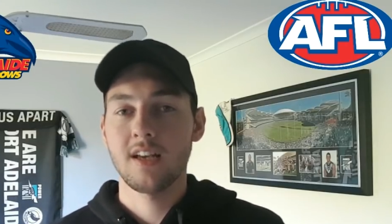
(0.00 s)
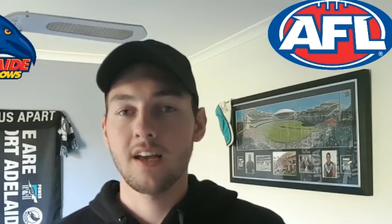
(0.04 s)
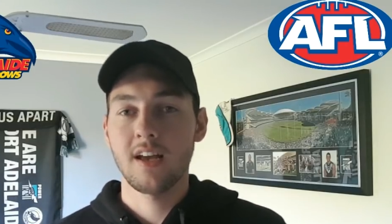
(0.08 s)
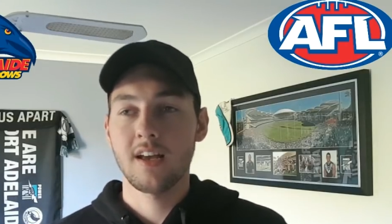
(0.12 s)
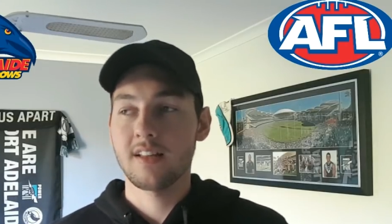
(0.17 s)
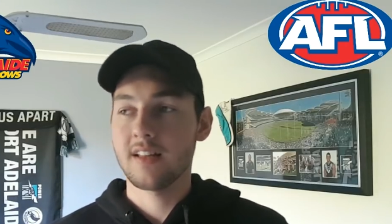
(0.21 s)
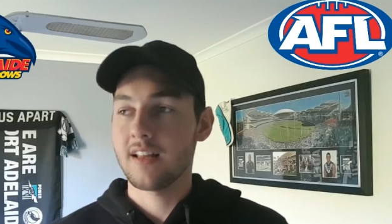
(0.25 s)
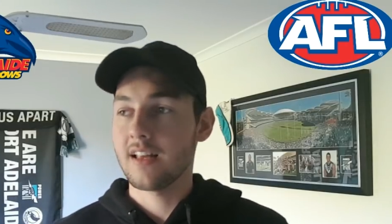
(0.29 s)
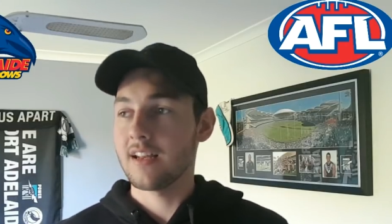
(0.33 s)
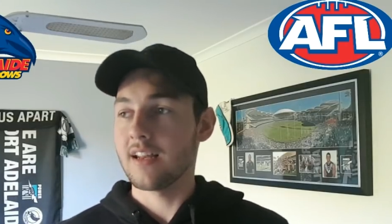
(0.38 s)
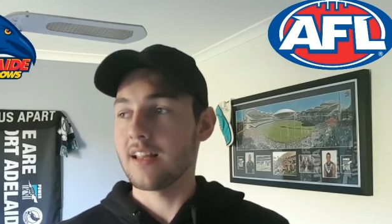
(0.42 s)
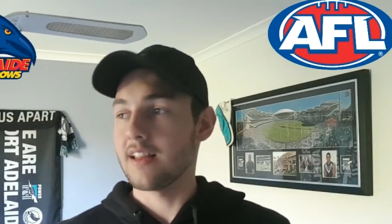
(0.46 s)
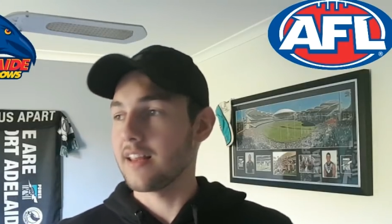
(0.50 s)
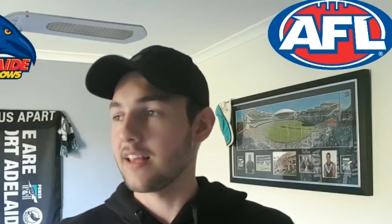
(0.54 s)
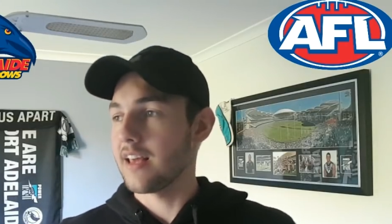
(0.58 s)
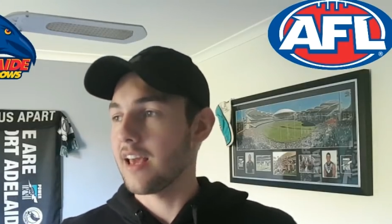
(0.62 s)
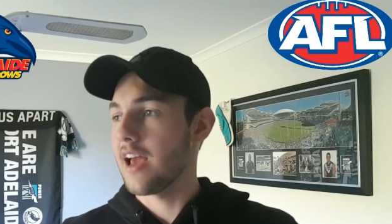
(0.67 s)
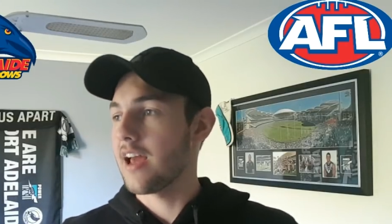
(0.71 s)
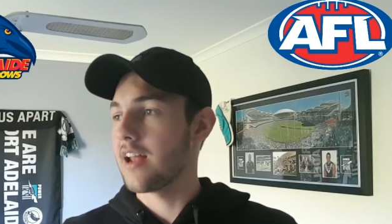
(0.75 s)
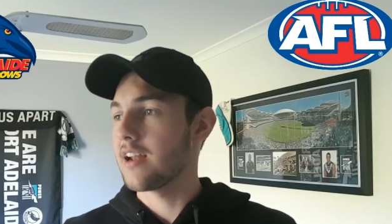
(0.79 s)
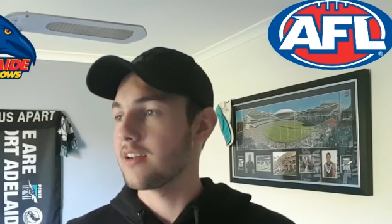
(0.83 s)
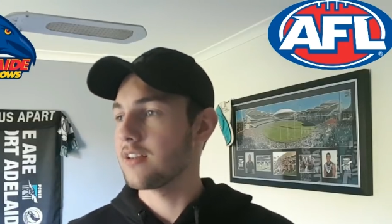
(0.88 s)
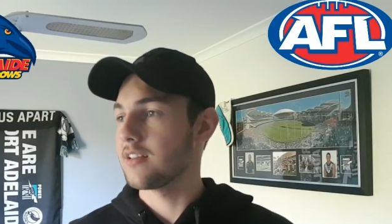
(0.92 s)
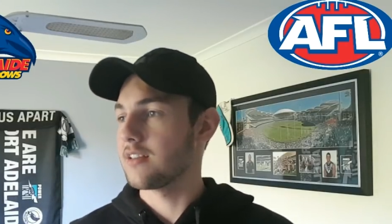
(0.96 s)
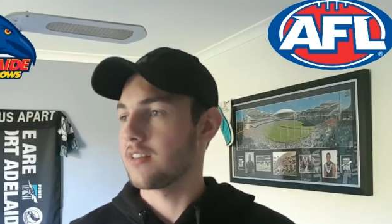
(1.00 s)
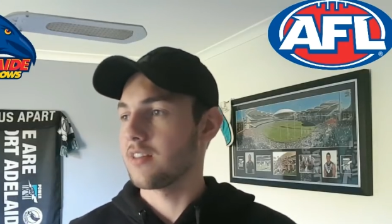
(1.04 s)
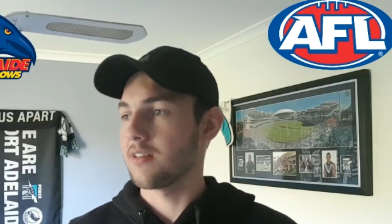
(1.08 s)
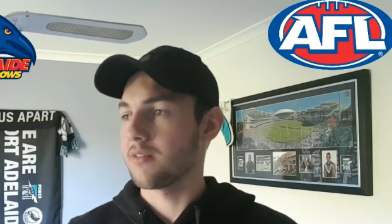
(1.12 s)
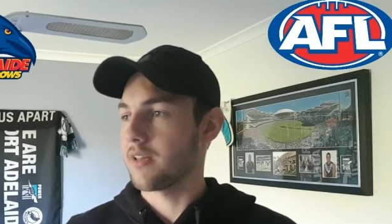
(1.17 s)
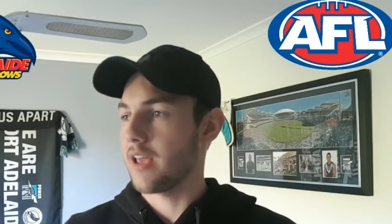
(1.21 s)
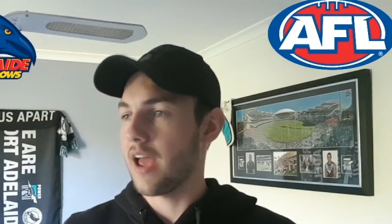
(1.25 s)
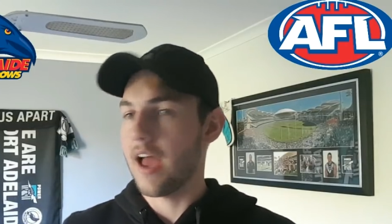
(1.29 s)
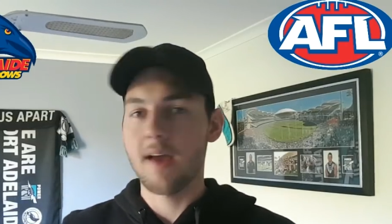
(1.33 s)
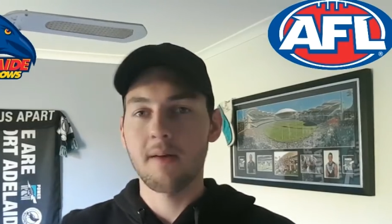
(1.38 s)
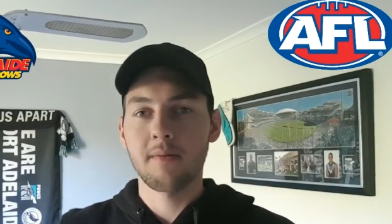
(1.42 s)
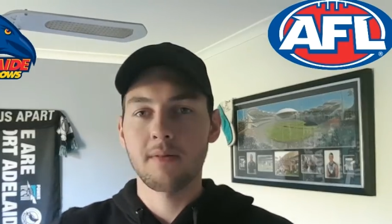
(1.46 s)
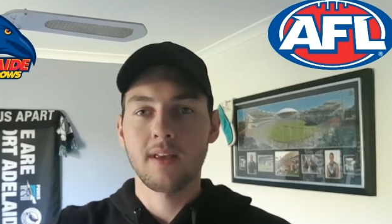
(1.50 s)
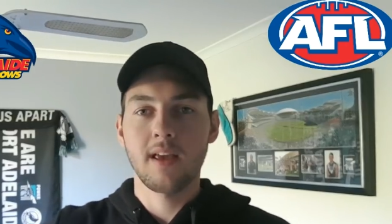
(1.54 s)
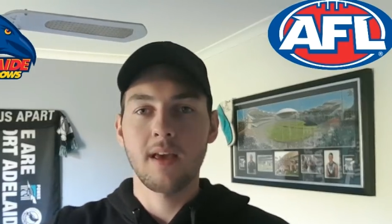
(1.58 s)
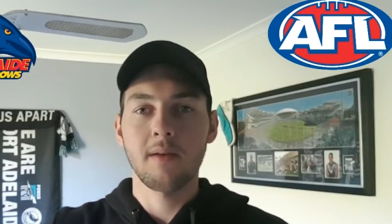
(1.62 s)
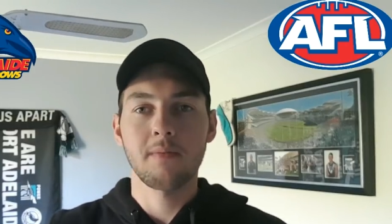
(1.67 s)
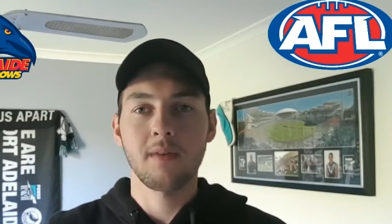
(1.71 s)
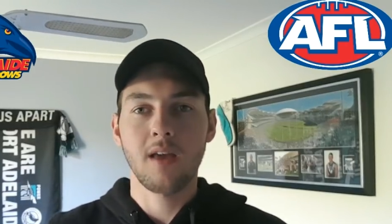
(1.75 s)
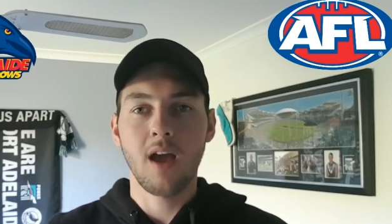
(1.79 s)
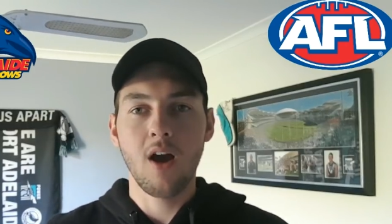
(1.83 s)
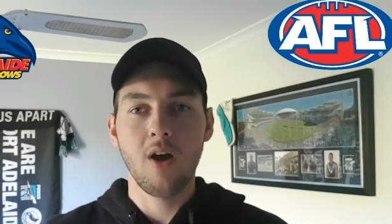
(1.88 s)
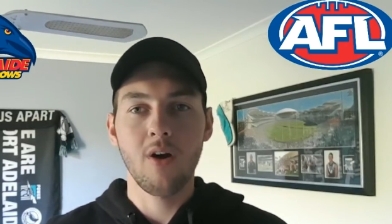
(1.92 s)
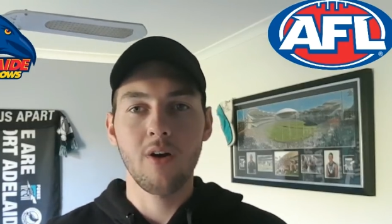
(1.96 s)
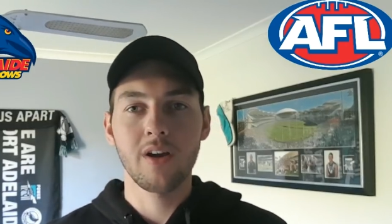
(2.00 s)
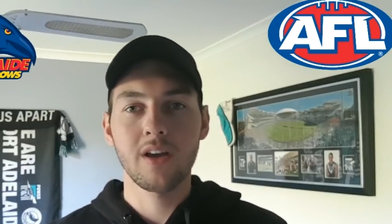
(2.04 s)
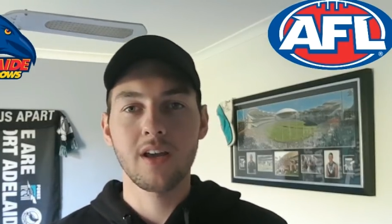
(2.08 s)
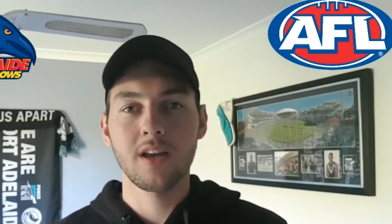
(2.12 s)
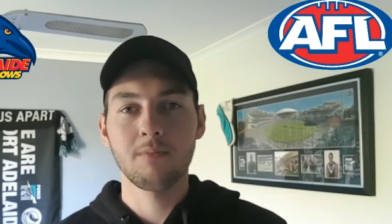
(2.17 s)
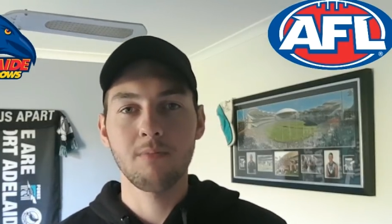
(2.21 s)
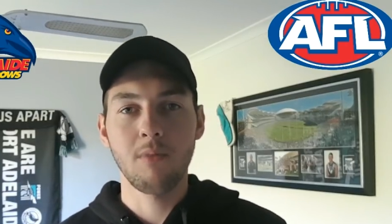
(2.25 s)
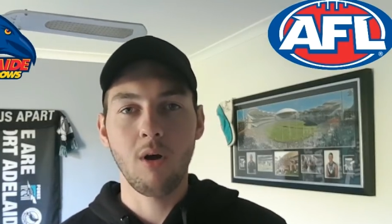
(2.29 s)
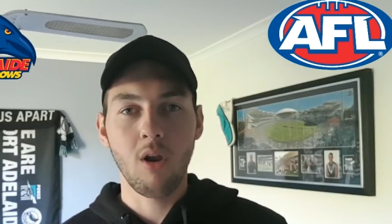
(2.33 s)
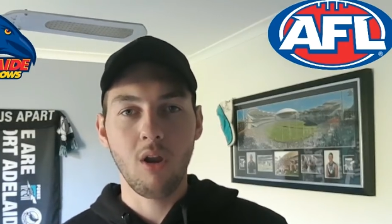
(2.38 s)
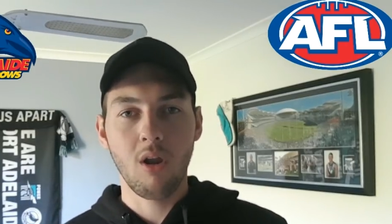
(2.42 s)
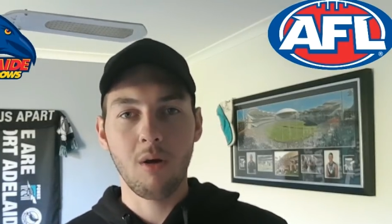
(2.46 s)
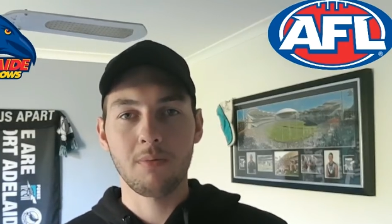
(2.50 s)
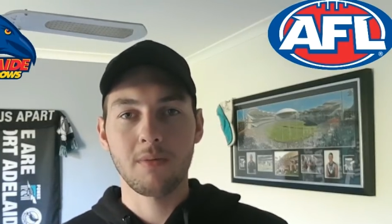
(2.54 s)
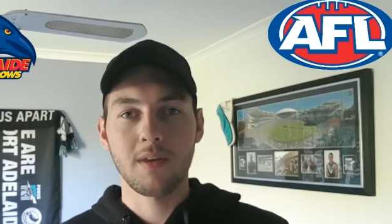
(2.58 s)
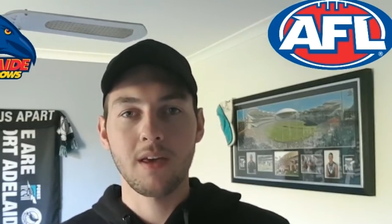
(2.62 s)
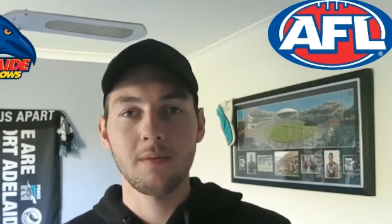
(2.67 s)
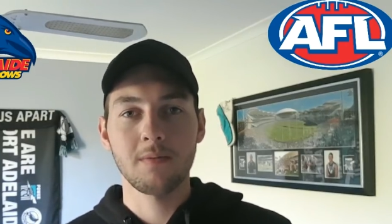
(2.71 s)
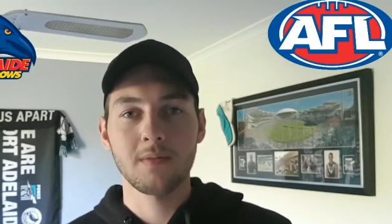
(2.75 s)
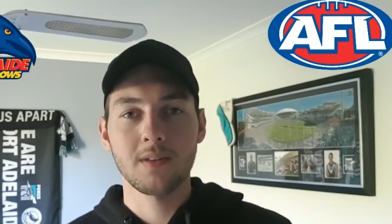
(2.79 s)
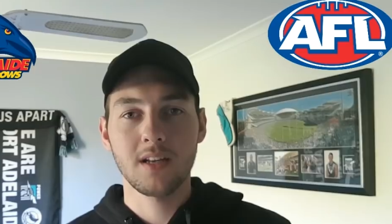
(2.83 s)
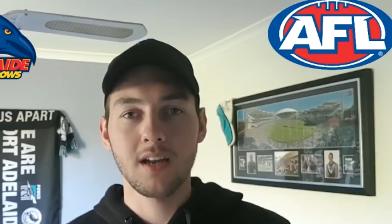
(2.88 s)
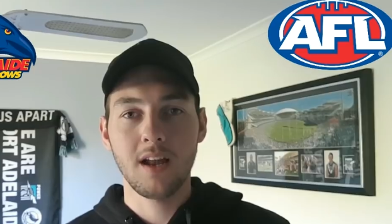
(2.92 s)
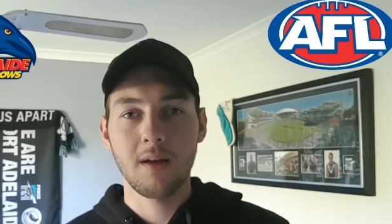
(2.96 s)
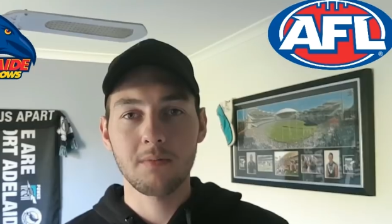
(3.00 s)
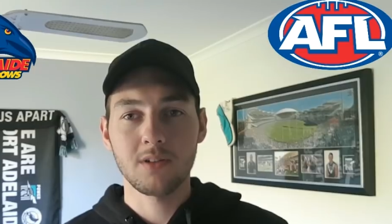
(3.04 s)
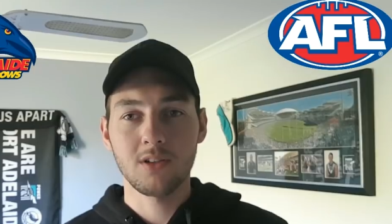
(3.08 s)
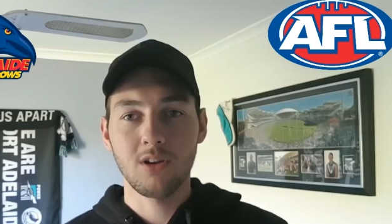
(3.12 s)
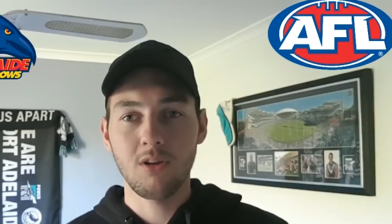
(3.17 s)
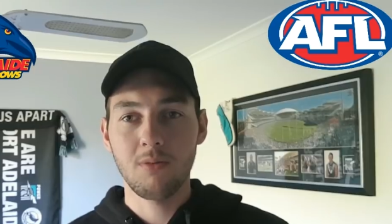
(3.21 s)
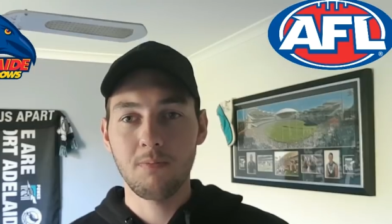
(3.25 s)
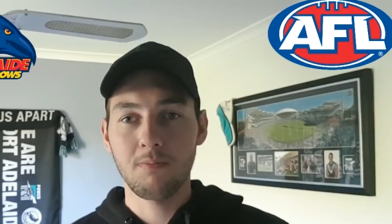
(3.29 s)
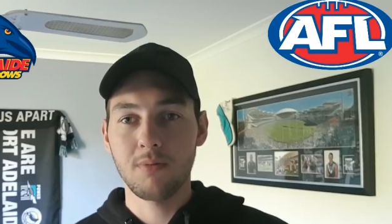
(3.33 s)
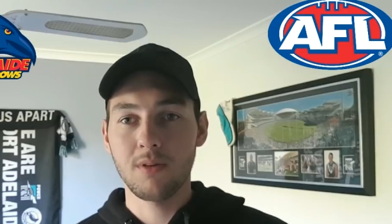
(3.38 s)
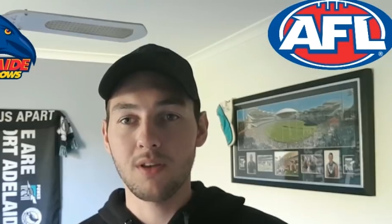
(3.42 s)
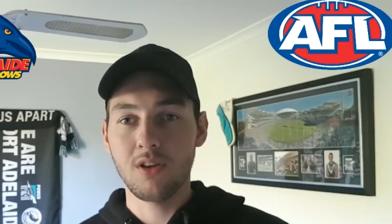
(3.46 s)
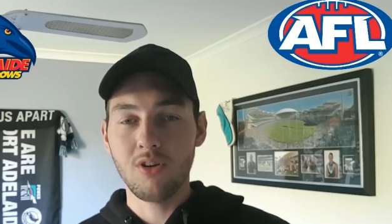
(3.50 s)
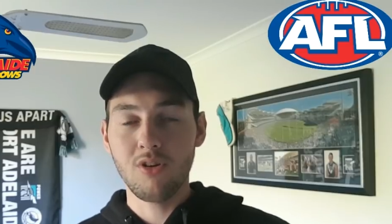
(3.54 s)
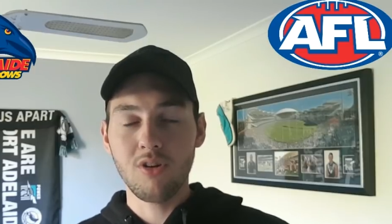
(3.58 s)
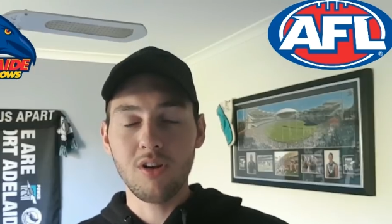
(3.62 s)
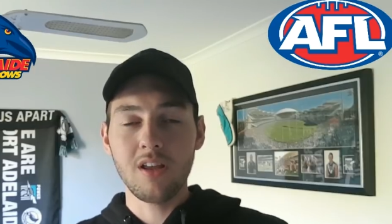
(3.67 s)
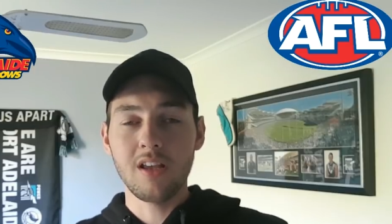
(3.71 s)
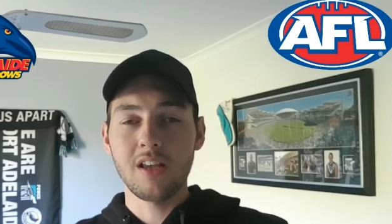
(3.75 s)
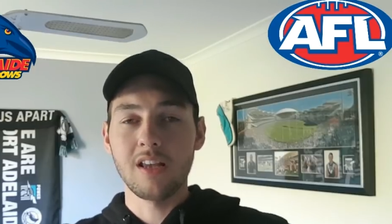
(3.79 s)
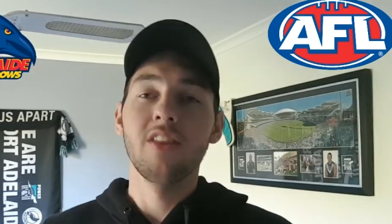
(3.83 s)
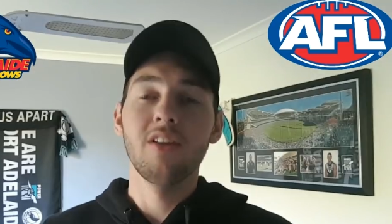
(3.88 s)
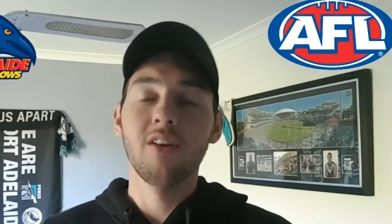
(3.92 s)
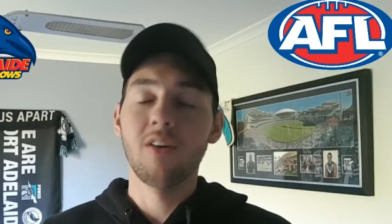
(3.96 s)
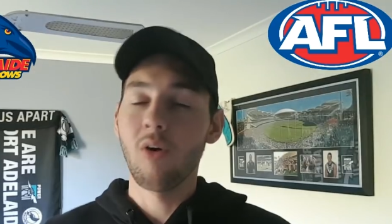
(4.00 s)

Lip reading: And then in the end, the game kept going and Motlop kicked an absolute beauty.